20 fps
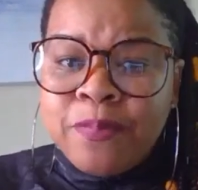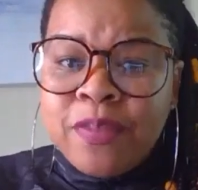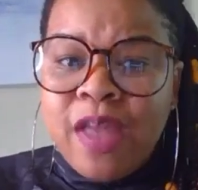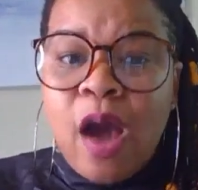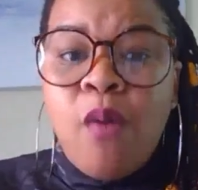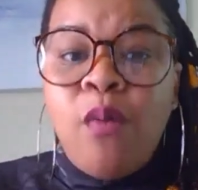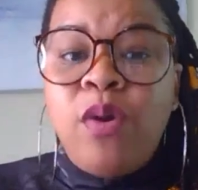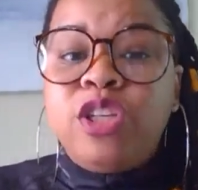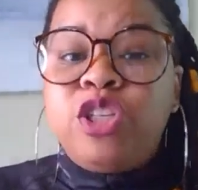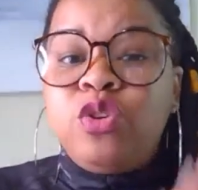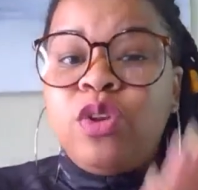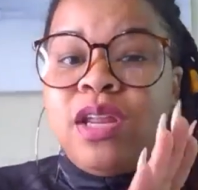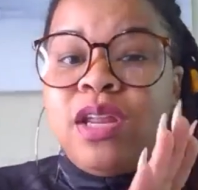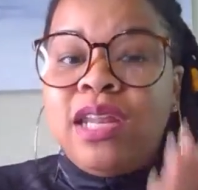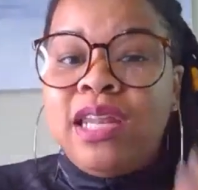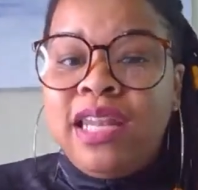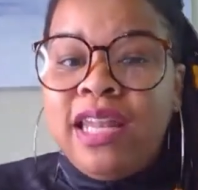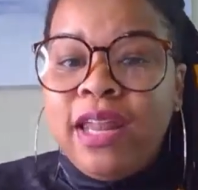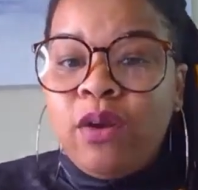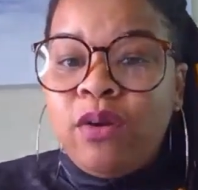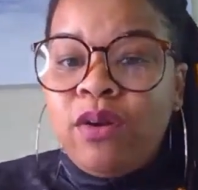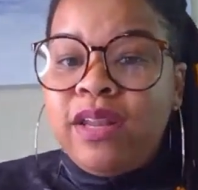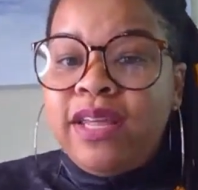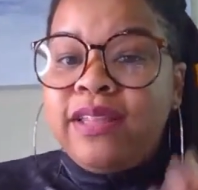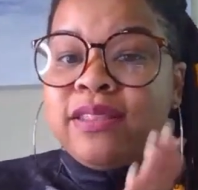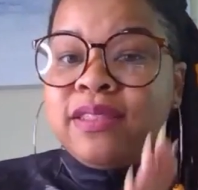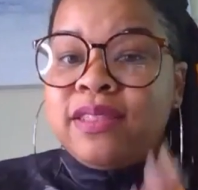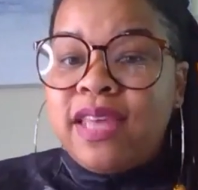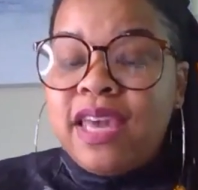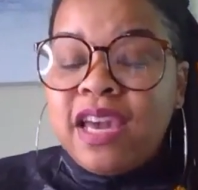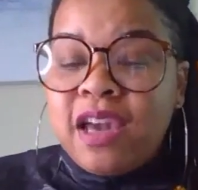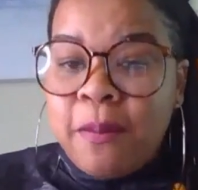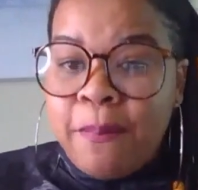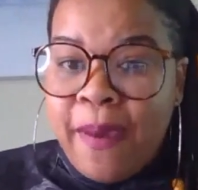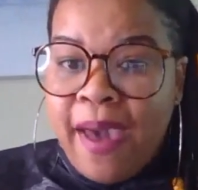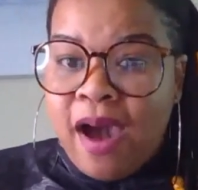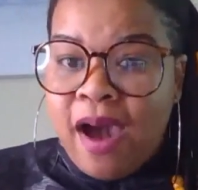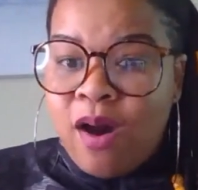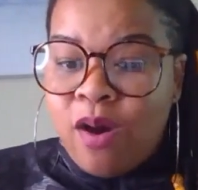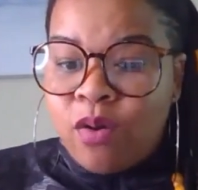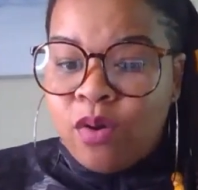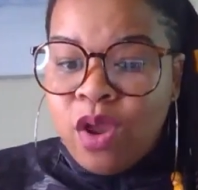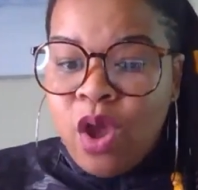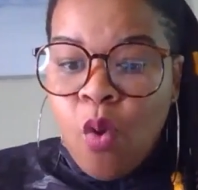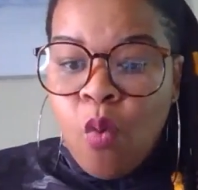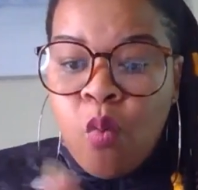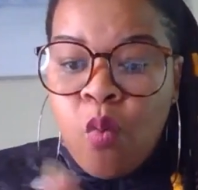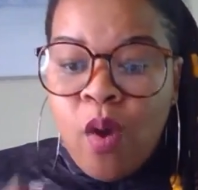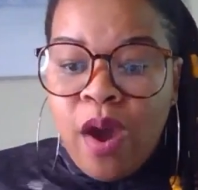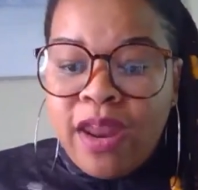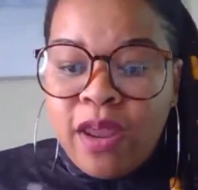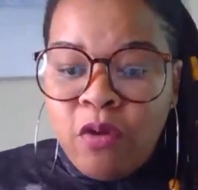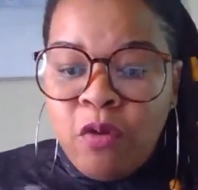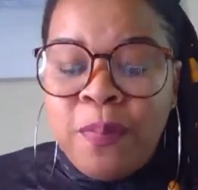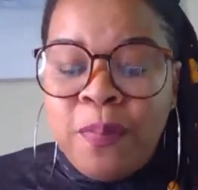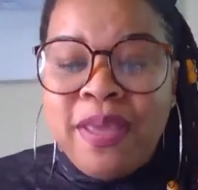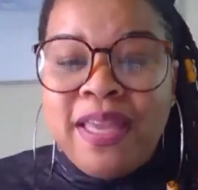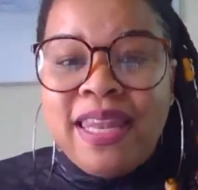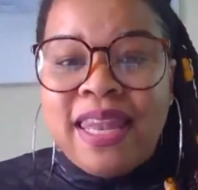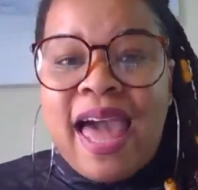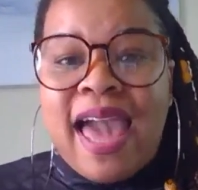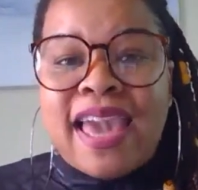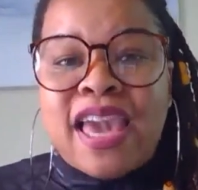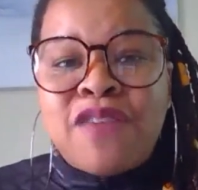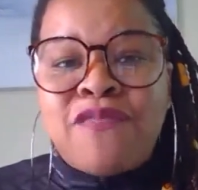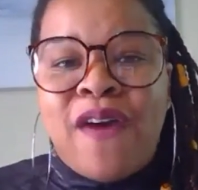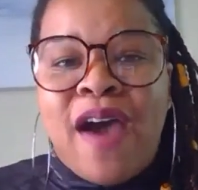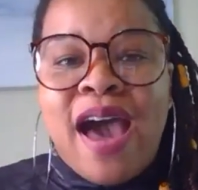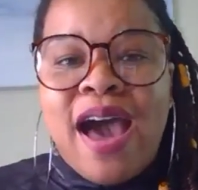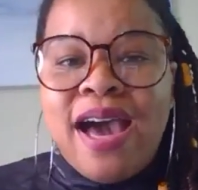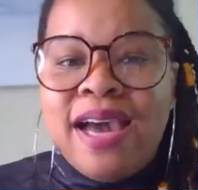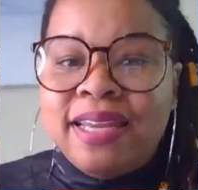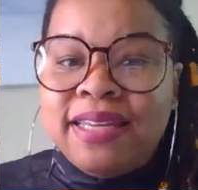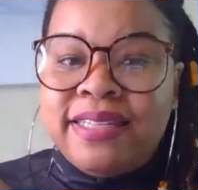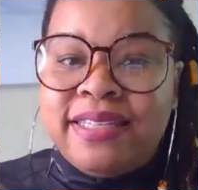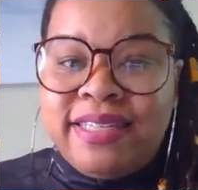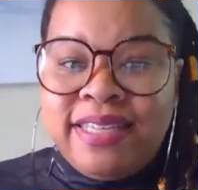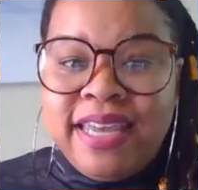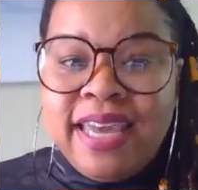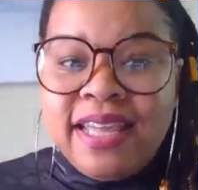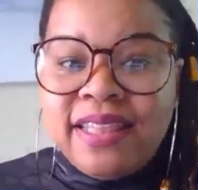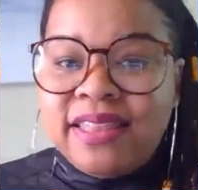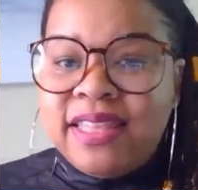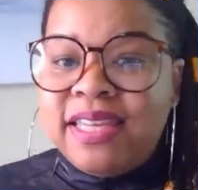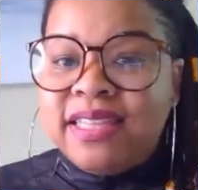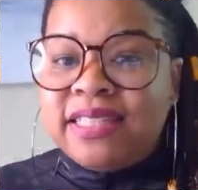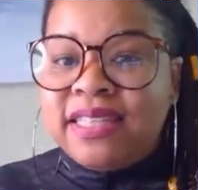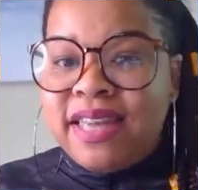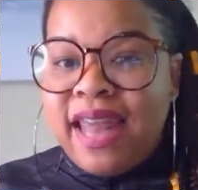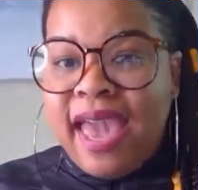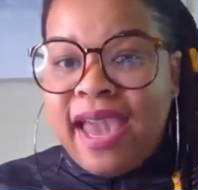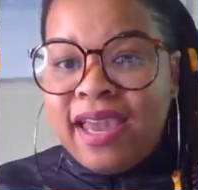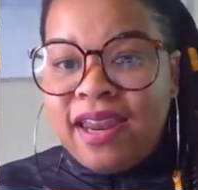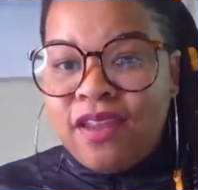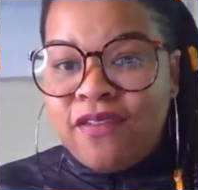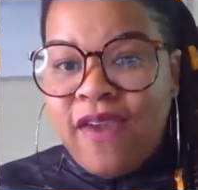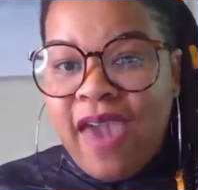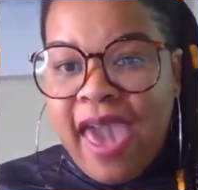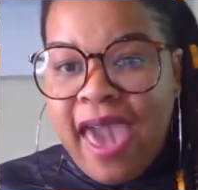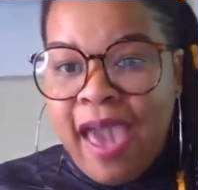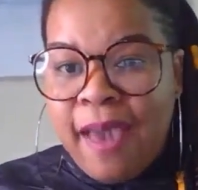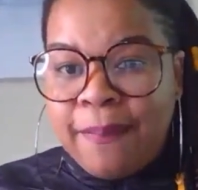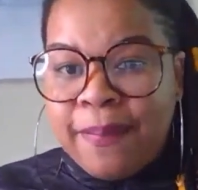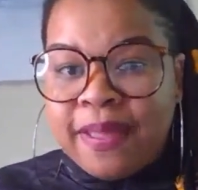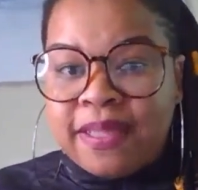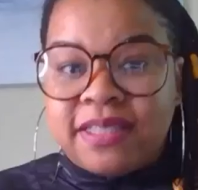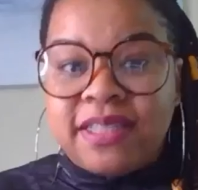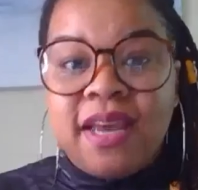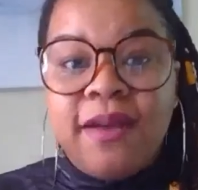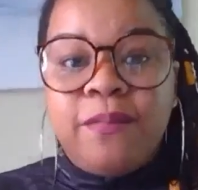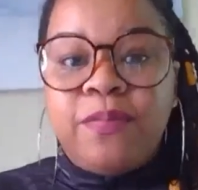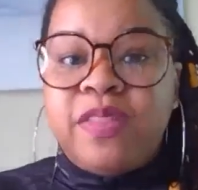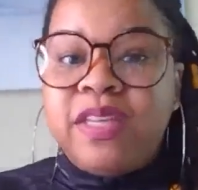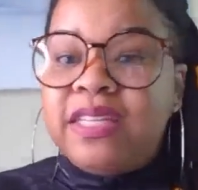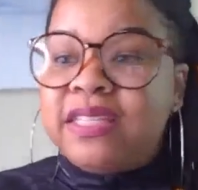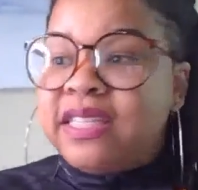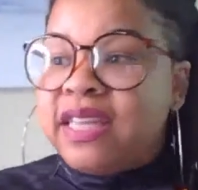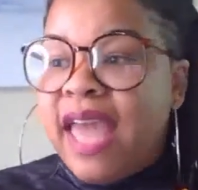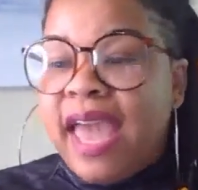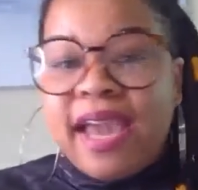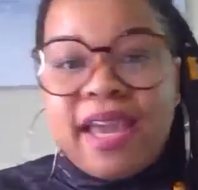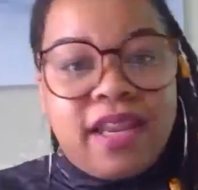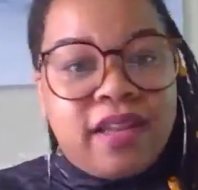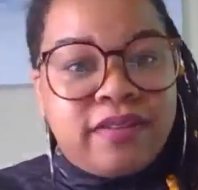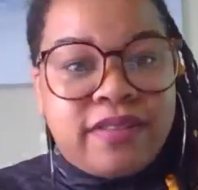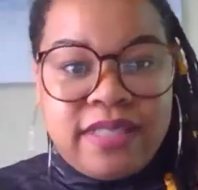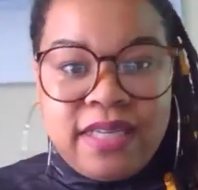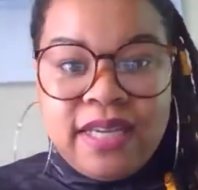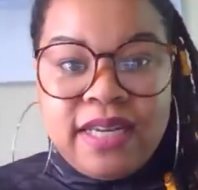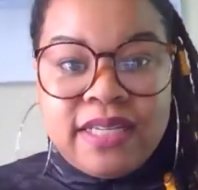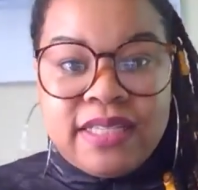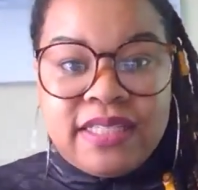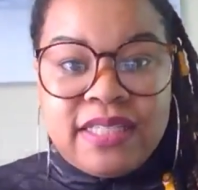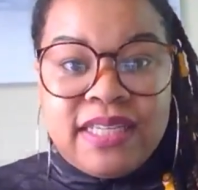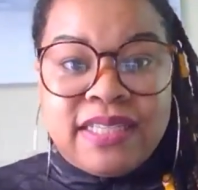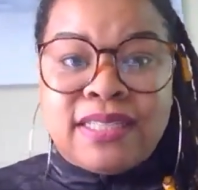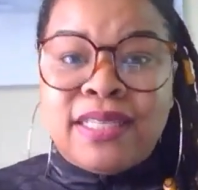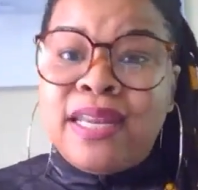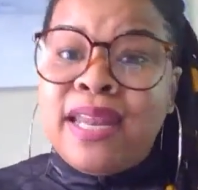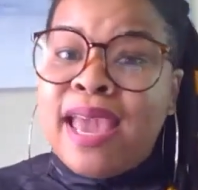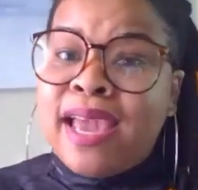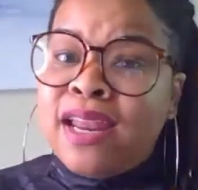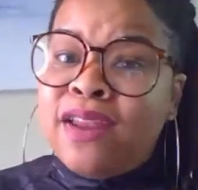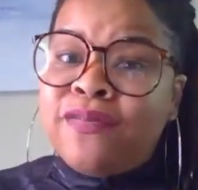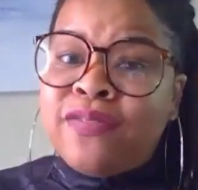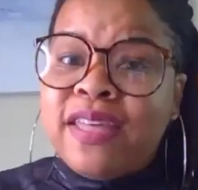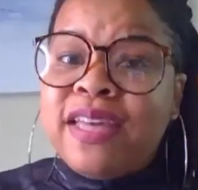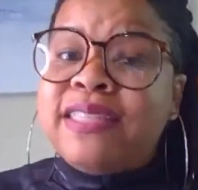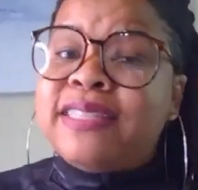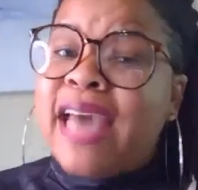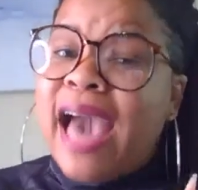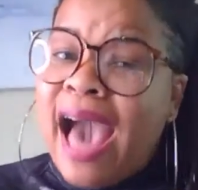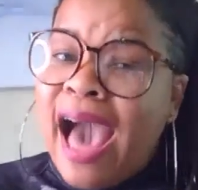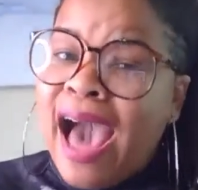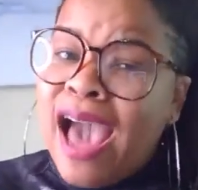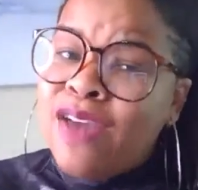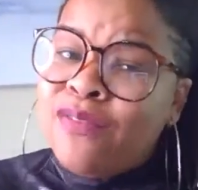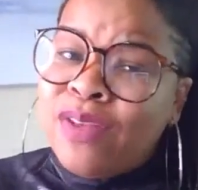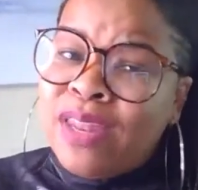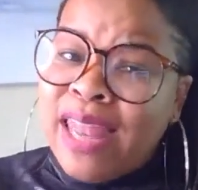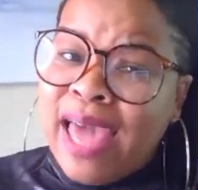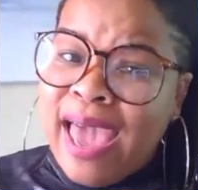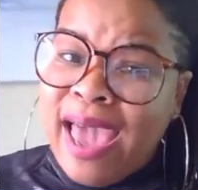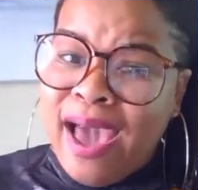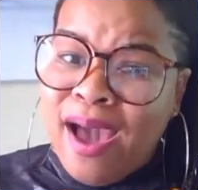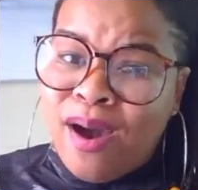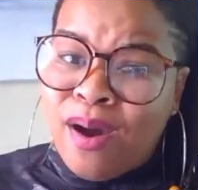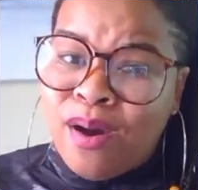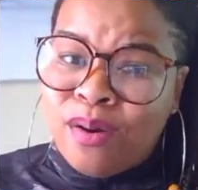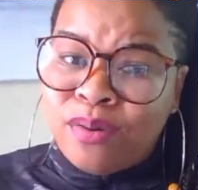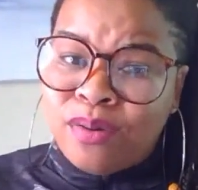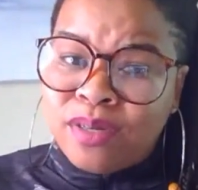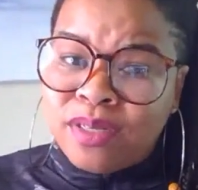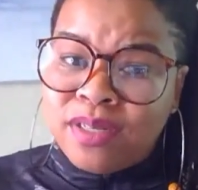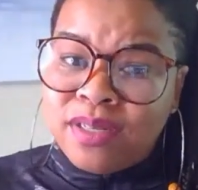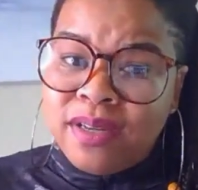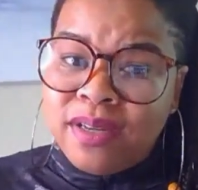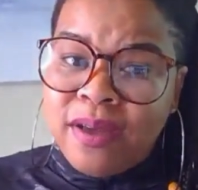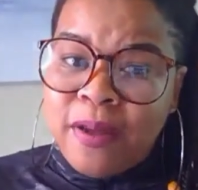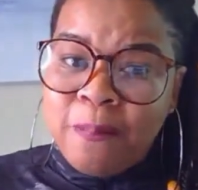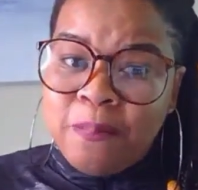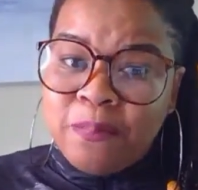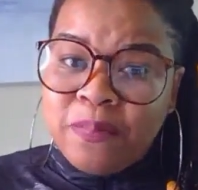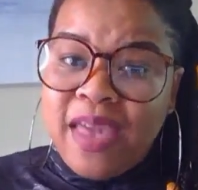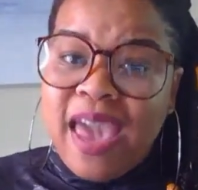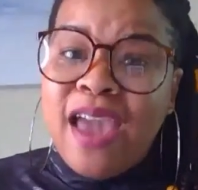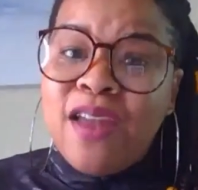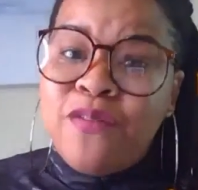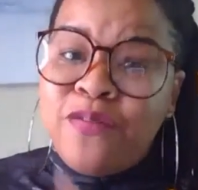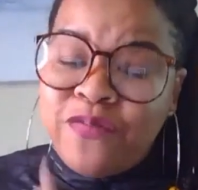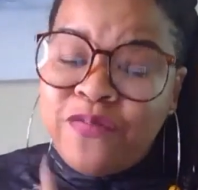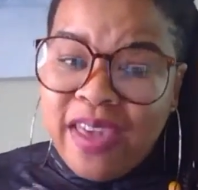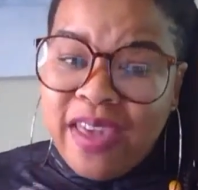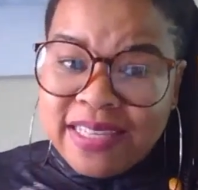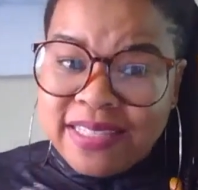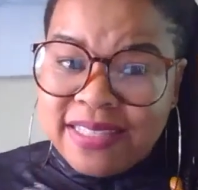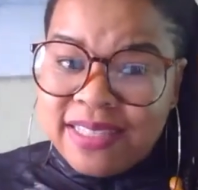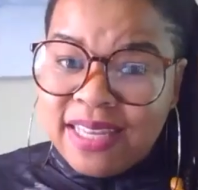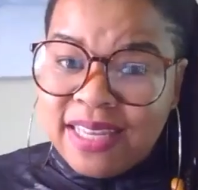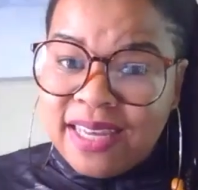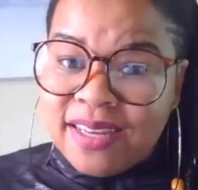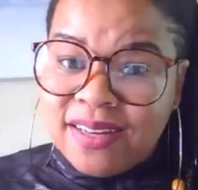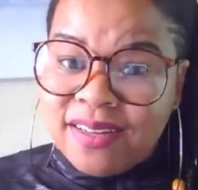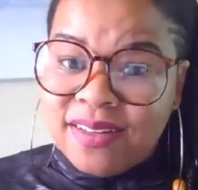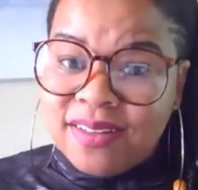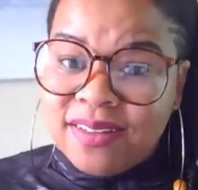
I want you to literally think about what it would be like if I undid these negative habits, these negative tendencies, the negative things that I've allowed, and fix it